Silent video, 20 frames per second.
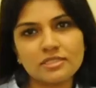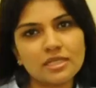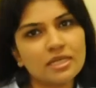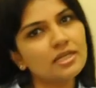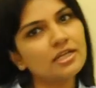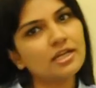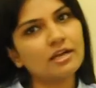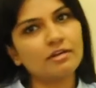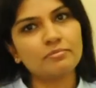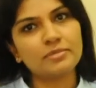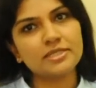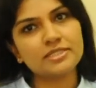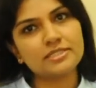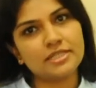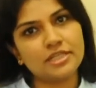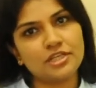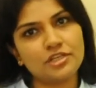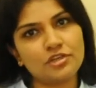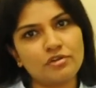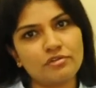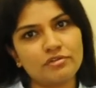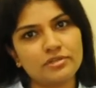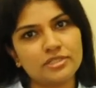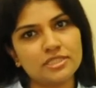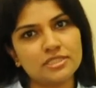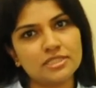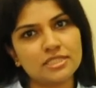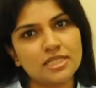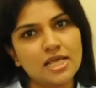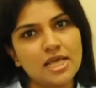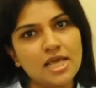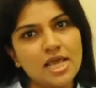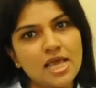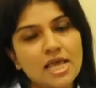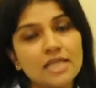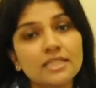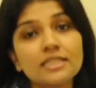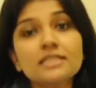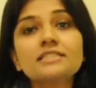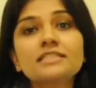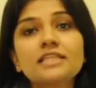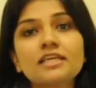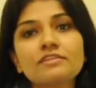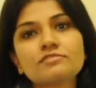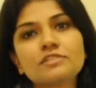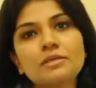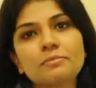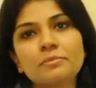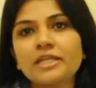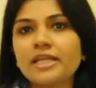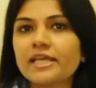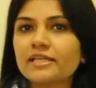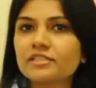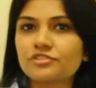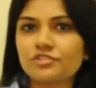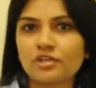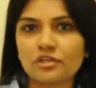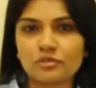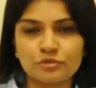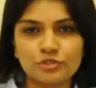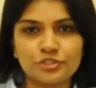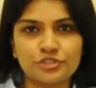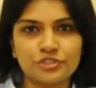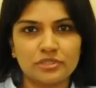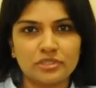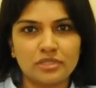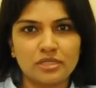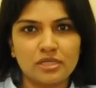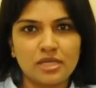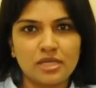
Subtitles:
in government securities. This gives them an extra cushion.